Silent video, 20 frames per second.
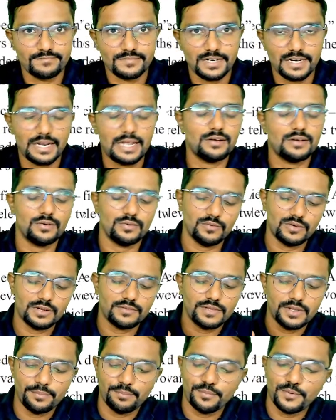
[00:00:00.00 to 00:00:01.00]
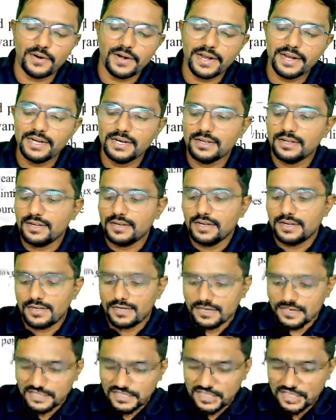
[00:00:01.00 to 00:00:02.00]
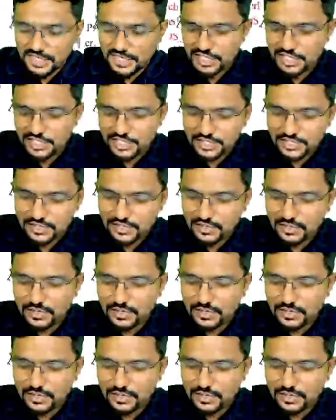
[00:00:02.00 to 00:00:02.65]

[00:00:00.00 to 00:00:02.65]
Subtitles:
Yeah, one of the important changes